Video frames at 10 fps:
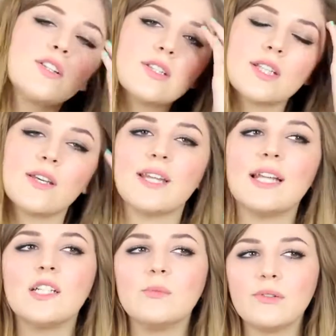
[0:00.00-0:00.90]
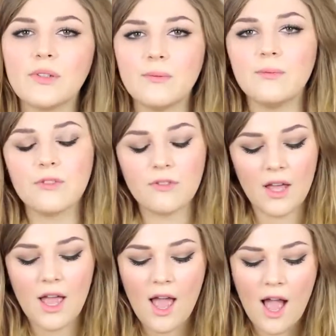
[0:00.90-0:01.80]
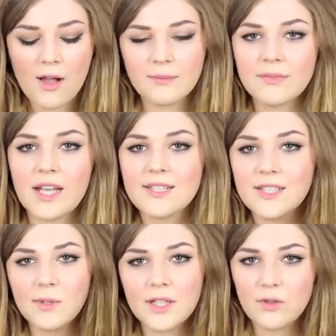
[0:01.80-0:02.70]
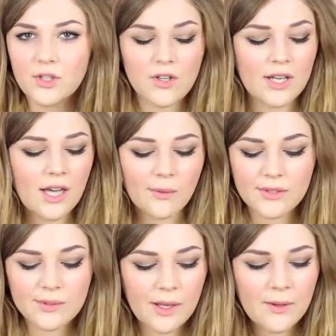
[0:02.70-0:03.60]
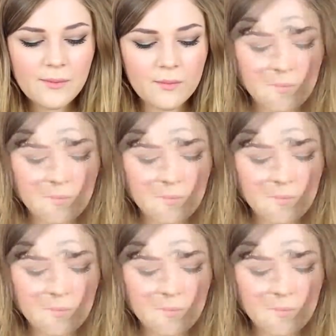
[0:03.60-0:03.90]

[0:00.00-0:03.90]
just to give it that little bit of oomph. Yes, I'm looking forward to trying that one as well.